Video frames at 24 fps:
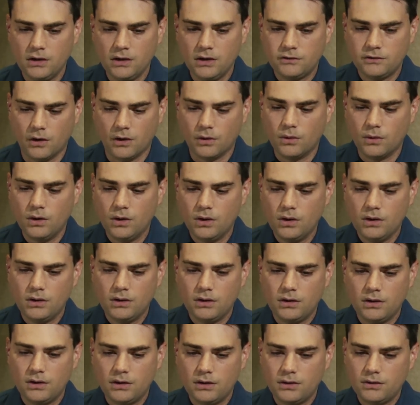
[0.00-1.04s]
So
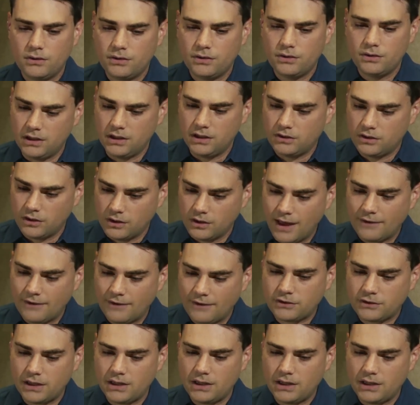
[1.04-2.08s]
the, the
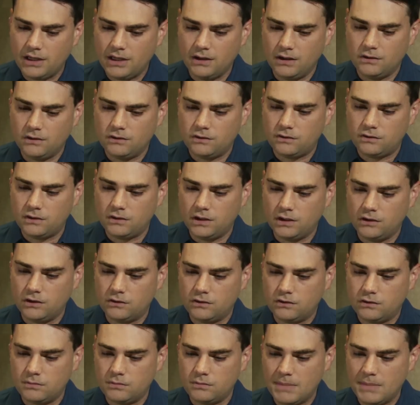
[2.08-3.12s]
left is,
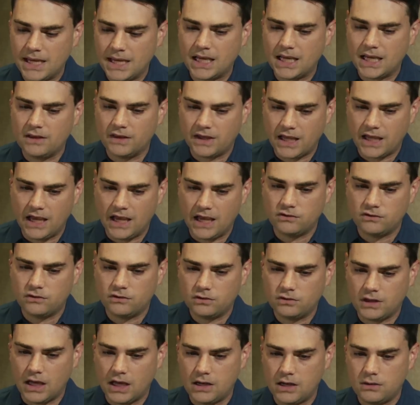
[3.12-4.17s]
is making the case
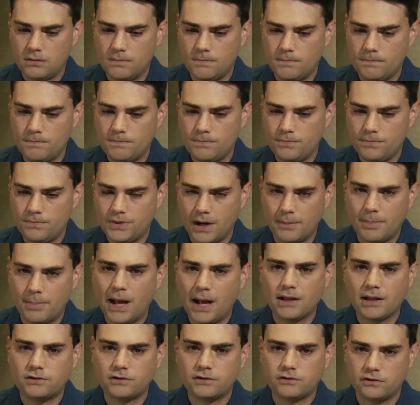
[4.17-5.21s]
that their
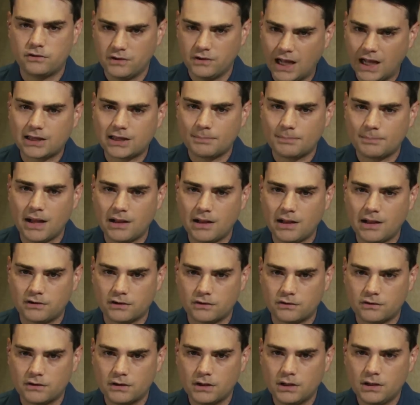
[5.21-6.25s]
politics is not the
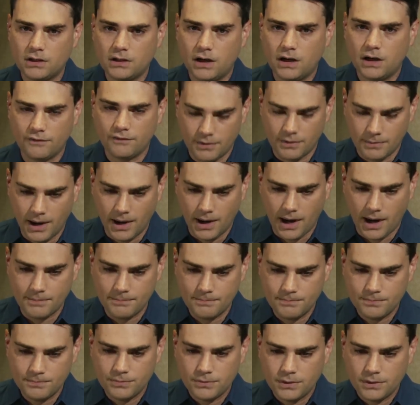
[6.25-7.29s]
politics of the mob.